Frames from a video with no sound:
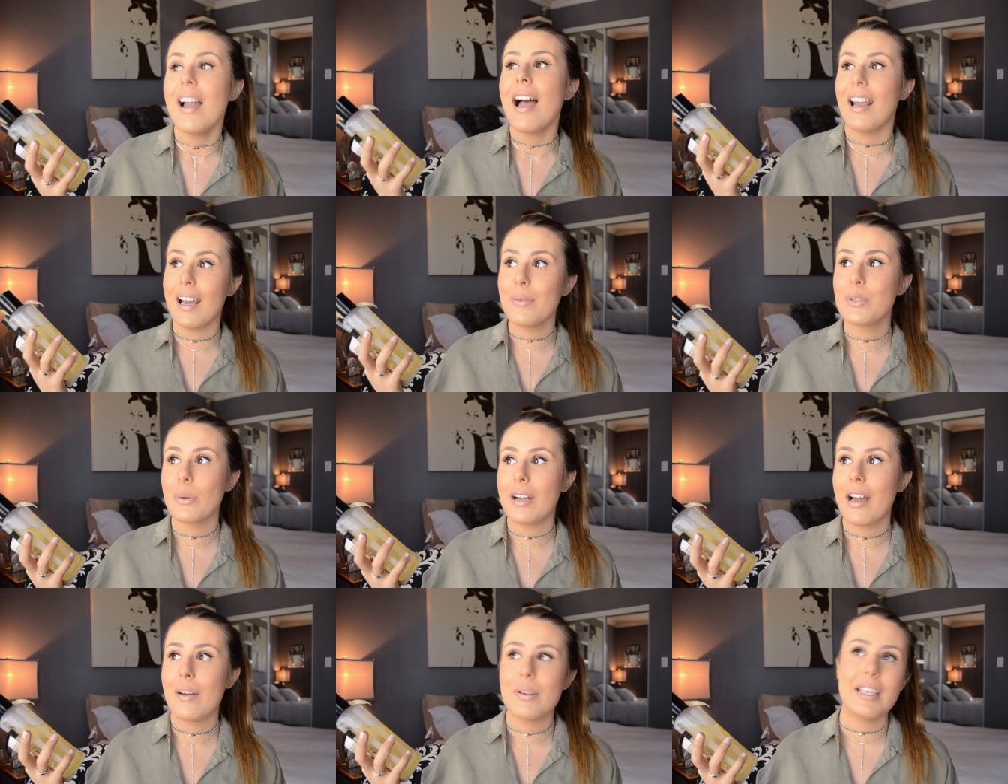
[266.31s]
And I was one.
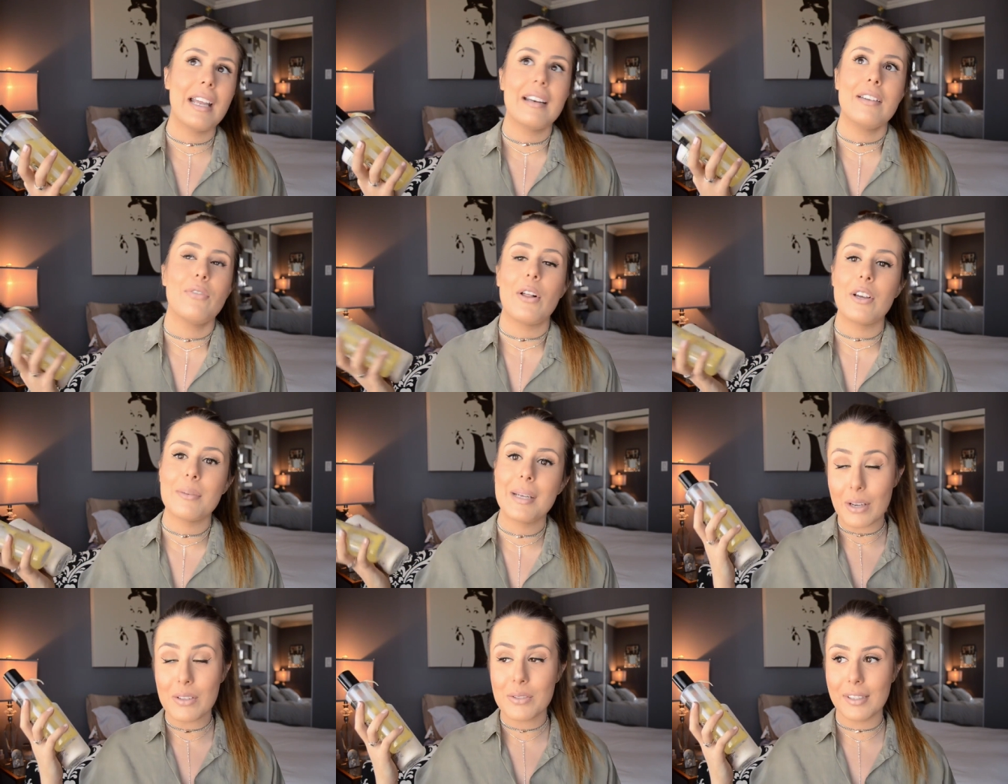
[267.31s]
I would, he, and he followed me.
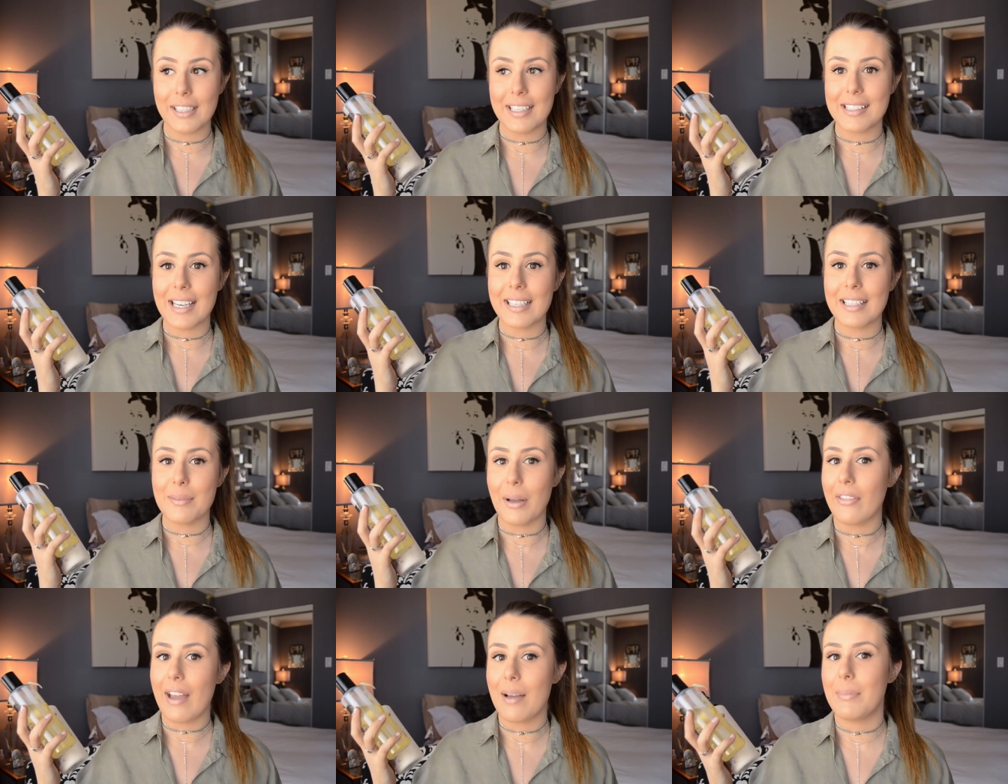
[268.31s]
So I was really excited
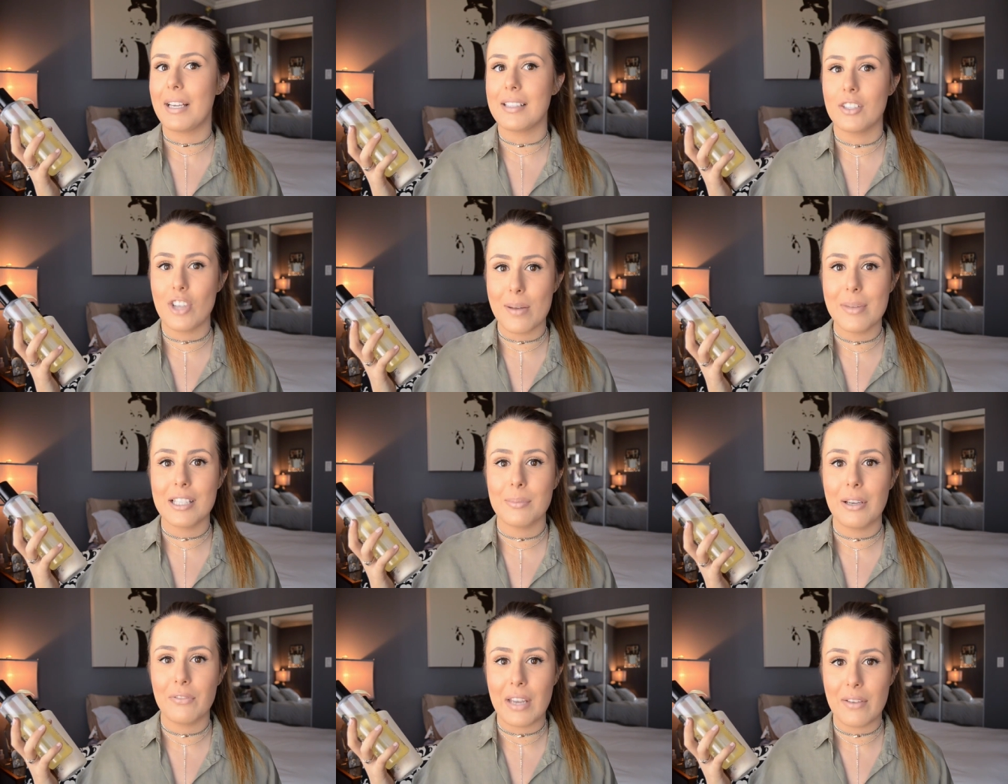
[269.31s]
about that because Jim is
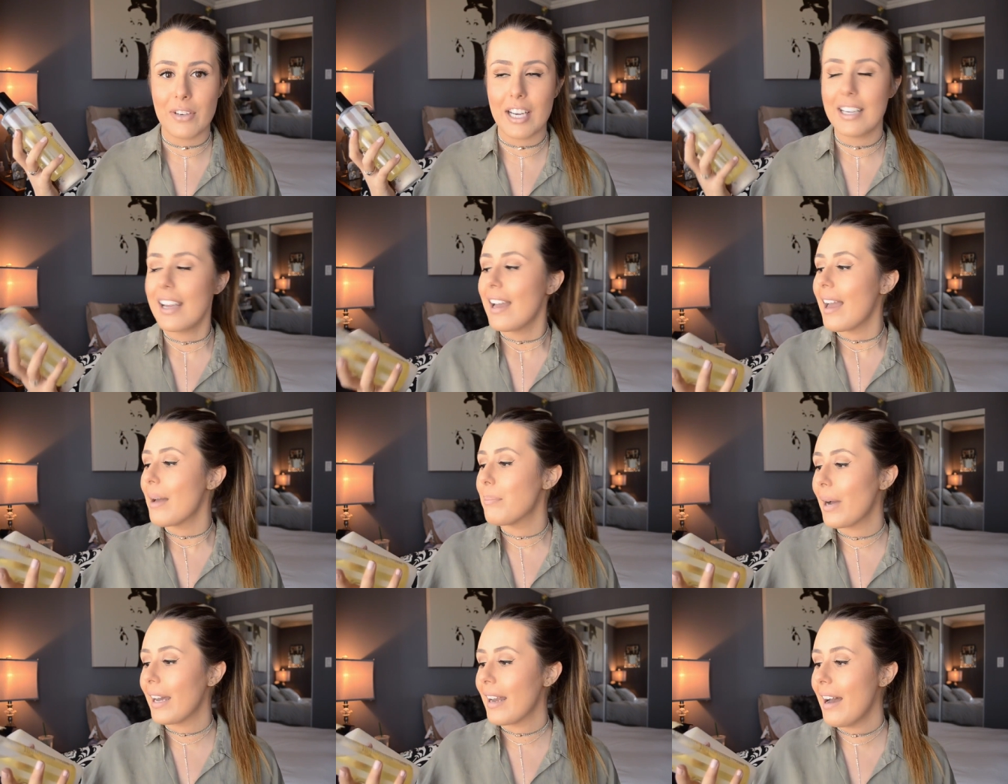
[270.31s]
my favorite.
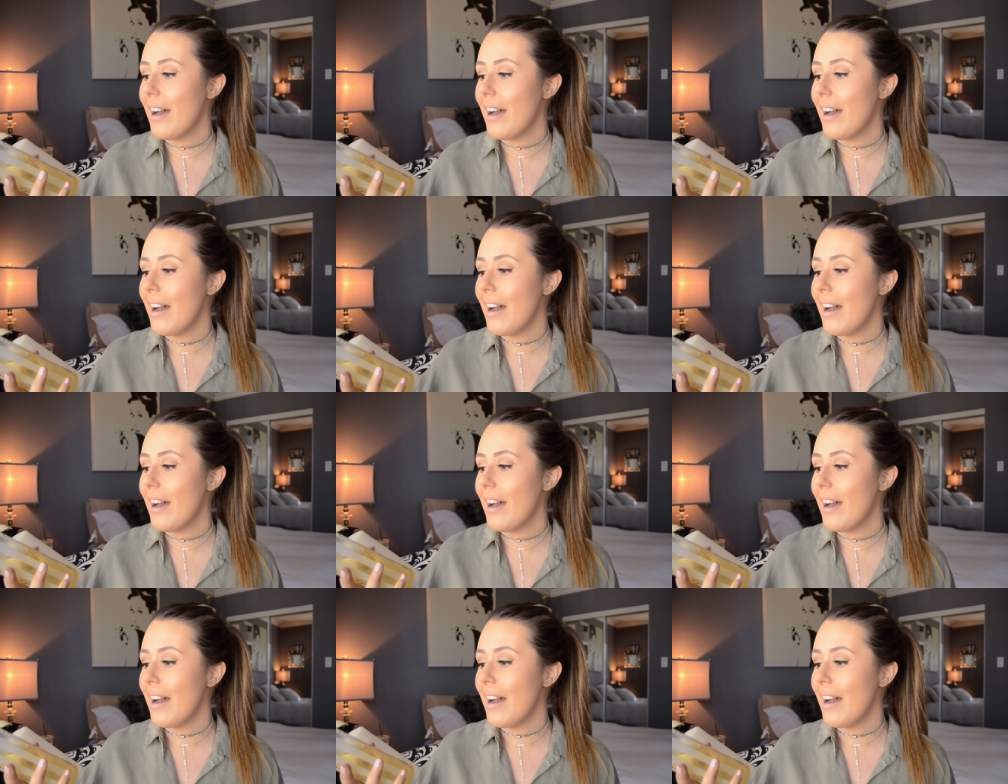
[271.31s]
But